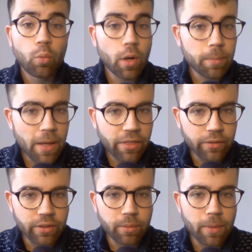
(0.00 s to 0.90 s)
One
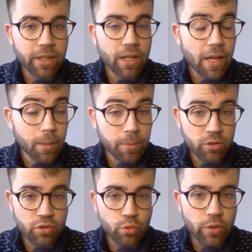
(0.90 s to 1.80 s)
method that might help
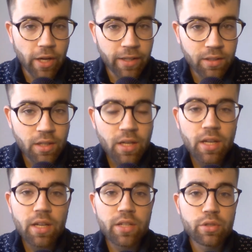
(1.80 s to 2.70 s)
us do that
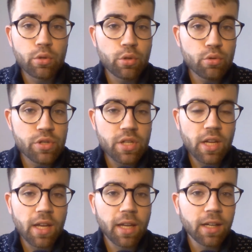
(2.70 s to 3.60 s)
is to use
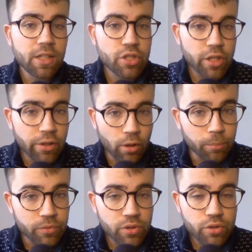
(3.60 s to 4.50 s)
English
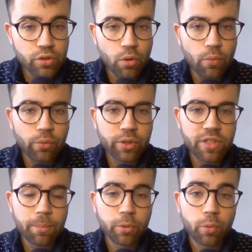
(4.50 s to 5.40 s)
idioms. So for
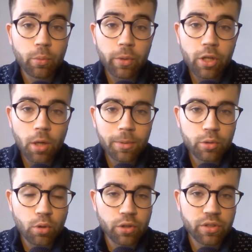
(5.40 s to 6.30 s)
example, when we come
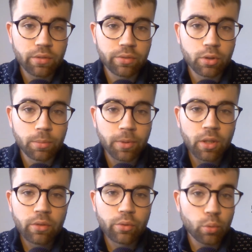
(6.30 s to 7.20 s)
across a verb
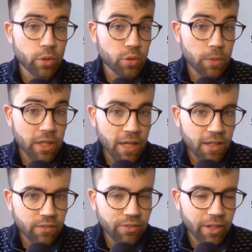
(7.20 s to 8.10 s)
for which we
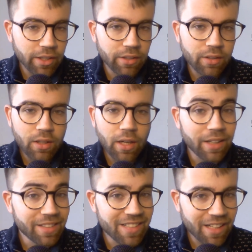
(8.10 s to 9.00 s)
can't find an
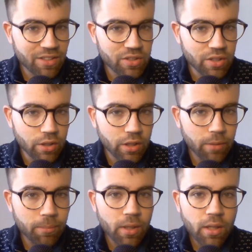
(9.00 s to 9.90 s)
exact
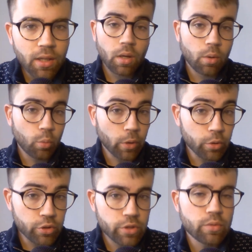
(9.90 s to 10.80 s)
synonym, we
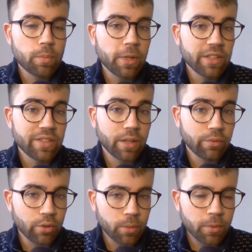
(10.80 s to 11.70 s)
could just replace that
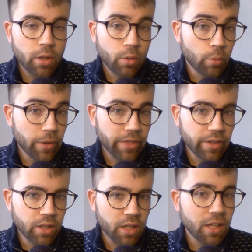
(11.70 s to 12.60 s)
verb with
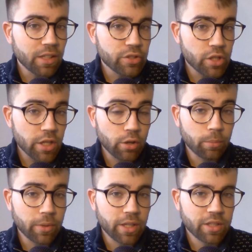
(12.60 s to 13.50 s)
an English
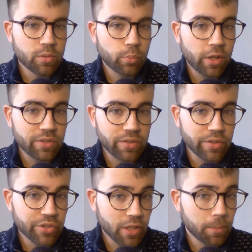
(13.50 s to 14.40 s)
idiom that expresses the
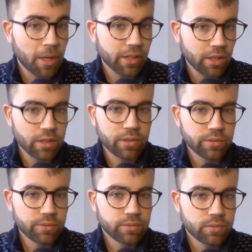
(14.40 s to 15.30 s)
same idea.